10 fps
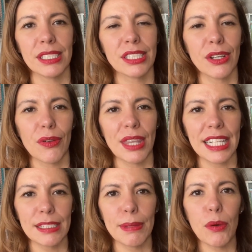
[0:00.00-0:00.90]
So
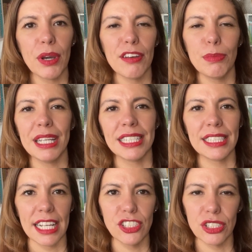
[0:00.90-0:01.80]
that's my way of being
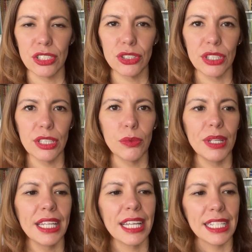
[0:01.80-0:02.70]
intentional during the
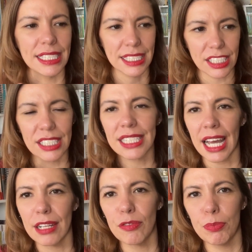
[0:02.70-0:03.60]
week, is just
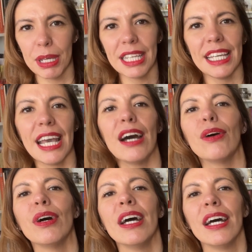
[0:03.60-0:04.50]
kind of picking
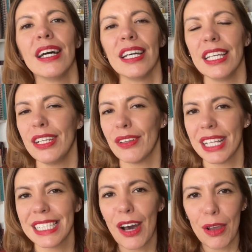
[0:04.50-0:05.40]
out, you know,
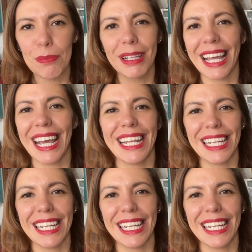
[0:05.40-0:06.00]
that's how I plan.